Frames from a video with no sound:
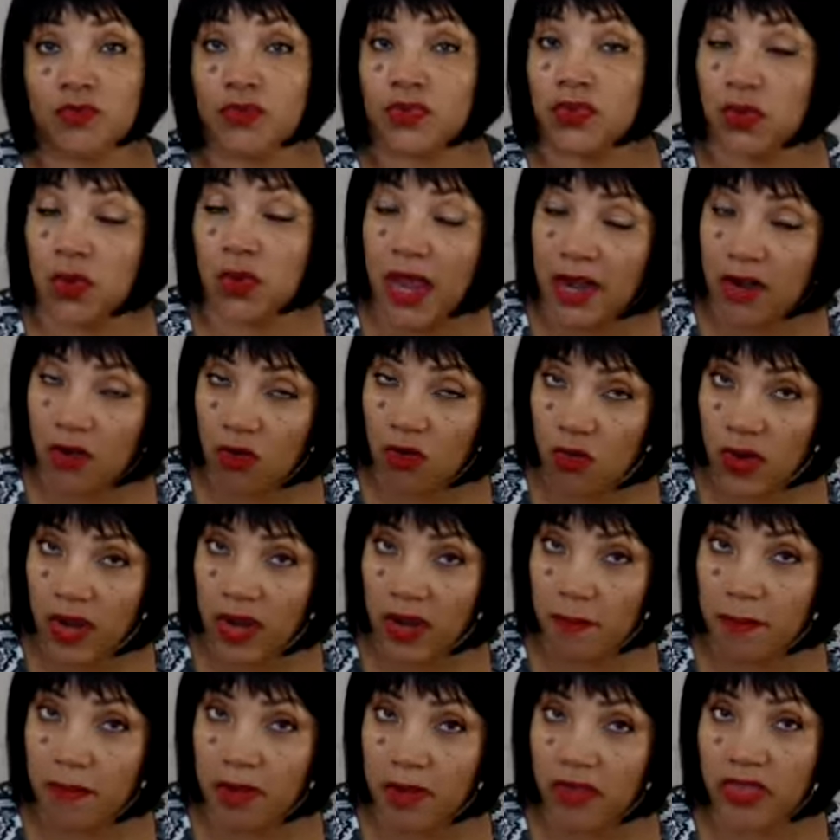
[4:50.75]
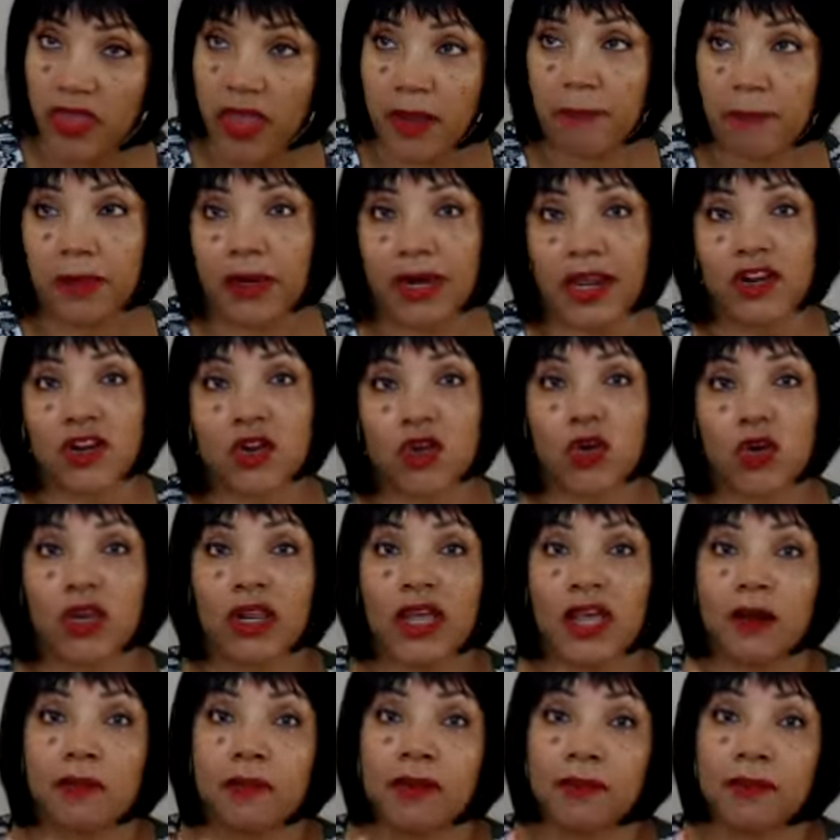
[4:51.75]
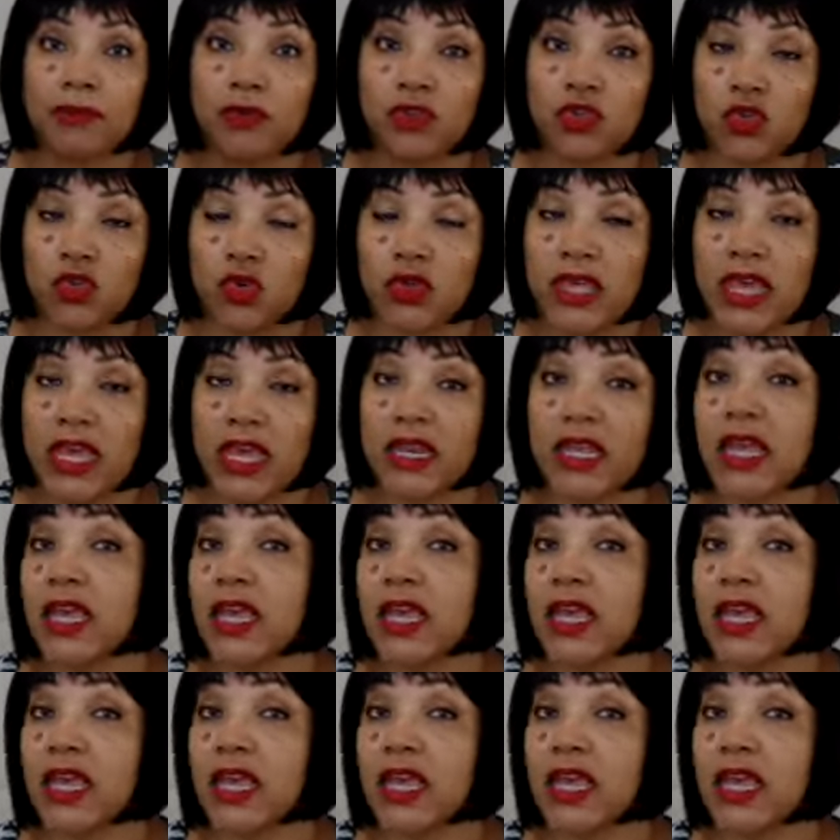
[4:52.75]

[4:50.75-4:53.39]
So I don't recommend that, but I know a lot of people do that.